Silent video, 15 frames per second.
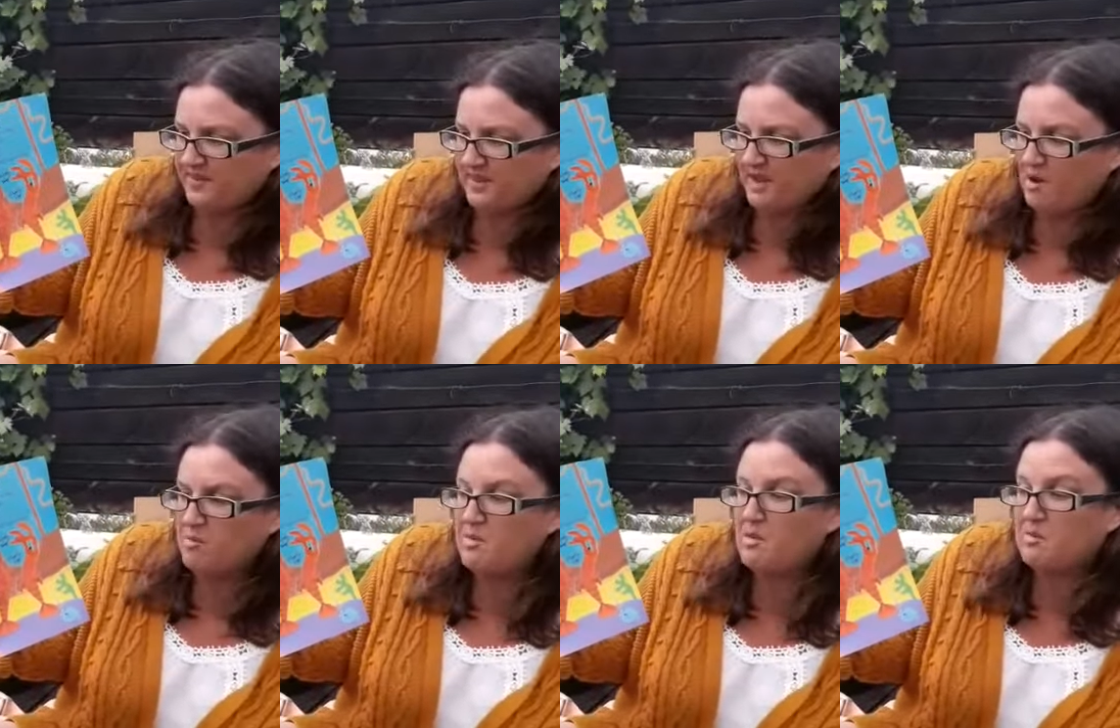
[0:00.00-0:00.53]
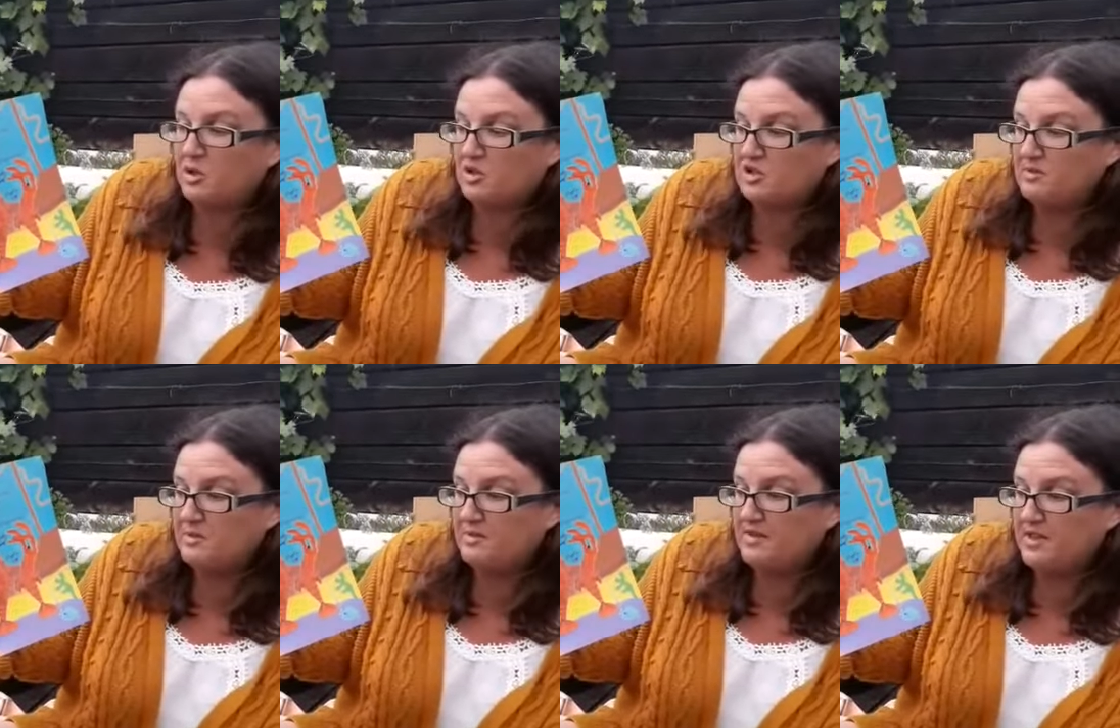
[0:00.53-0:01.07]
At the
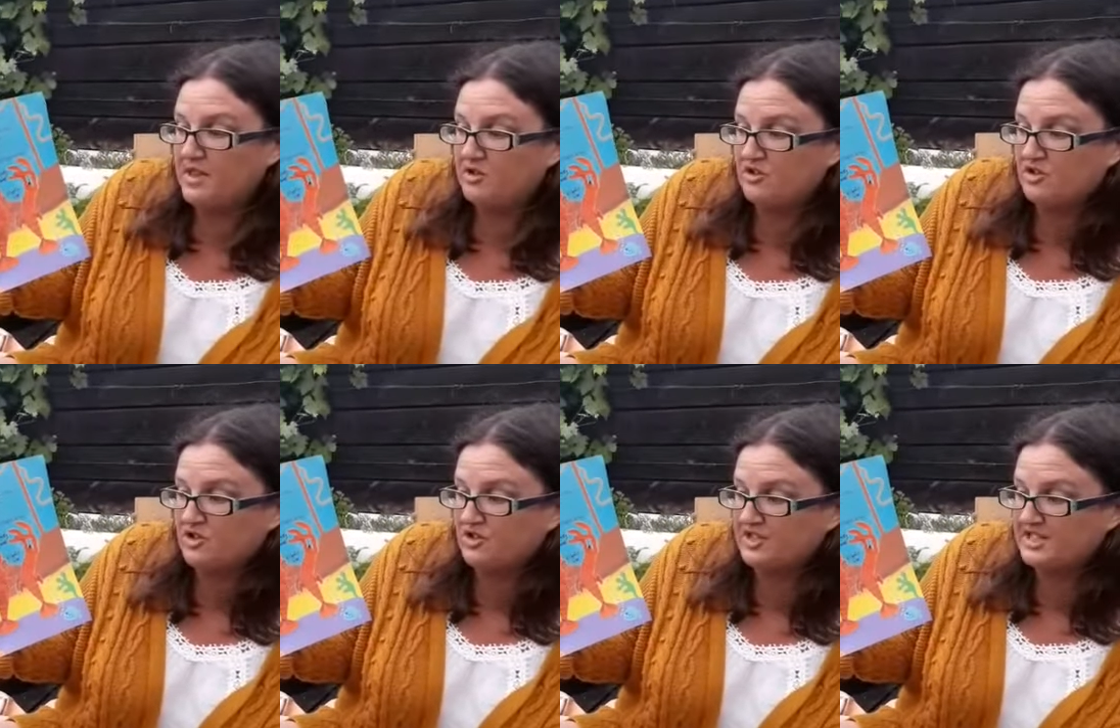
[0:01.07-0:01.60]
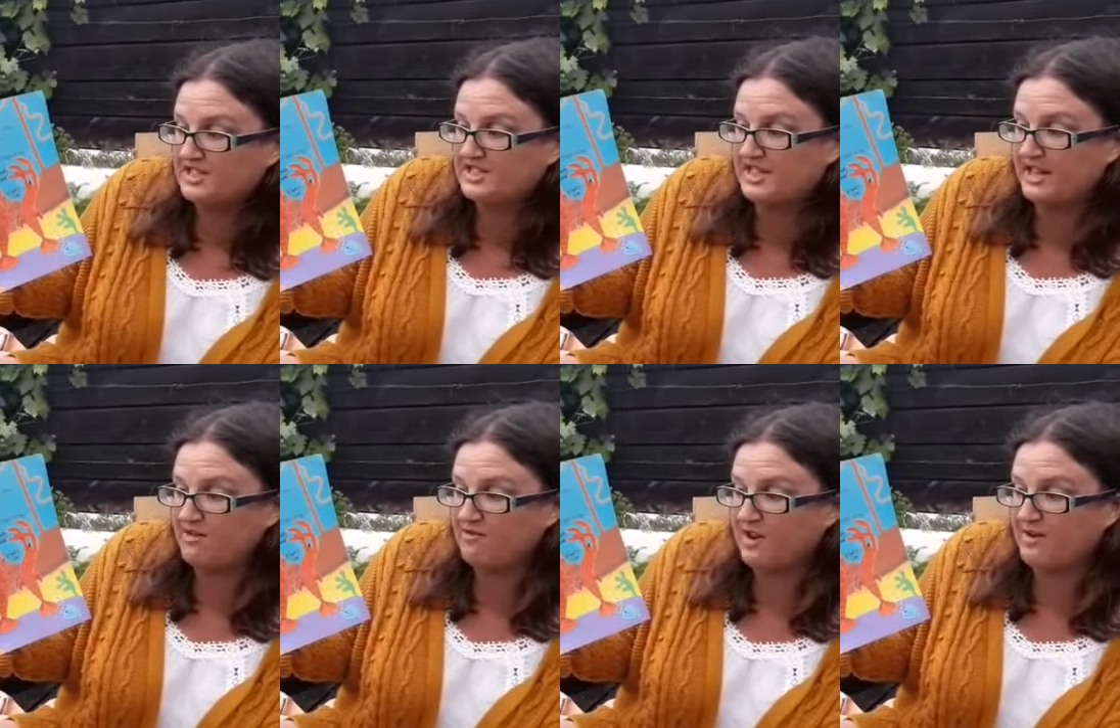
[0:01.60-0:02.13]
bottom of the ocean, the
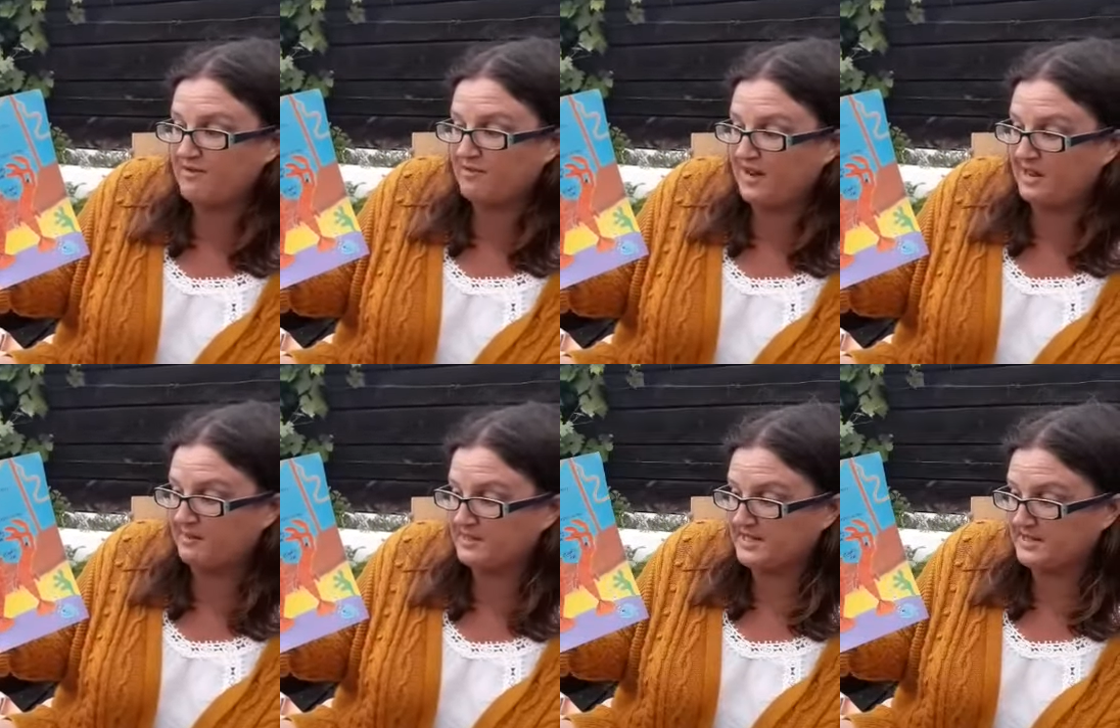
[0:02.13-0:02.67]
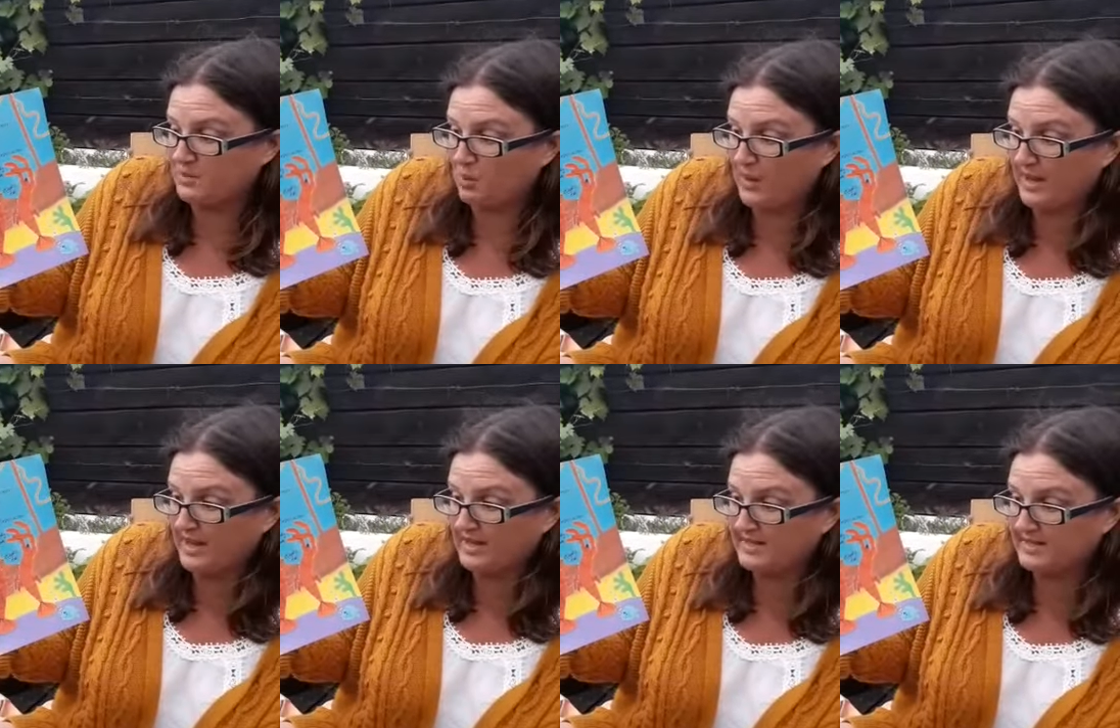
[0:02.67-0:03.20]
stingray flaps his
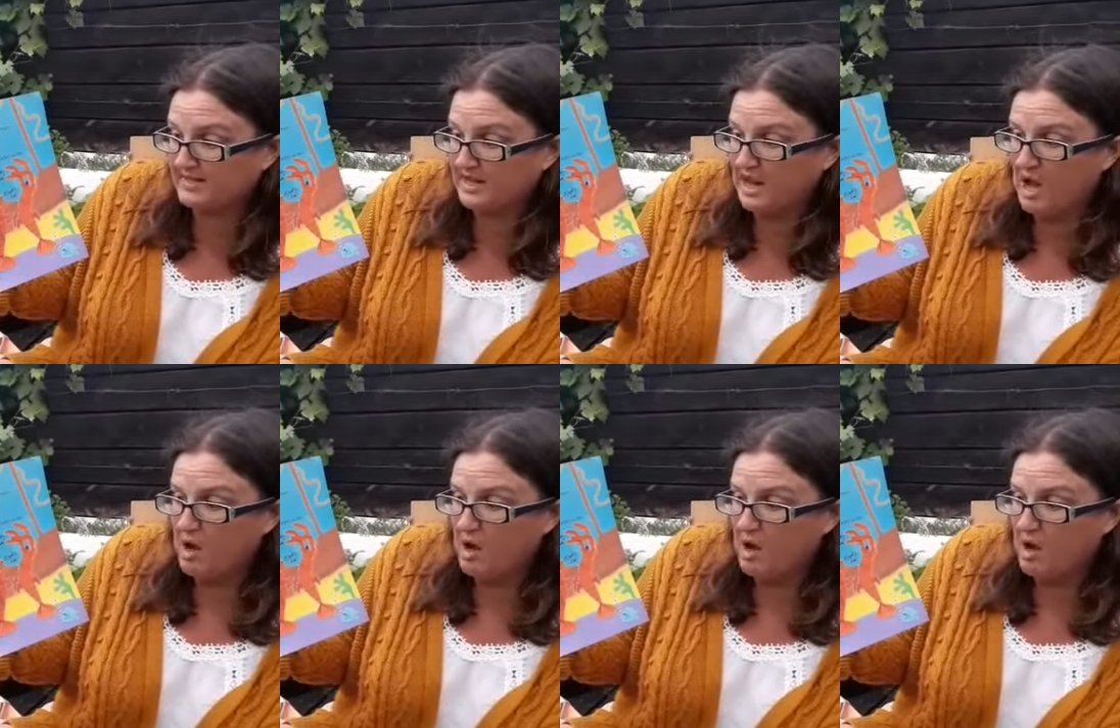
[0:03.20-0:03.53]
wings,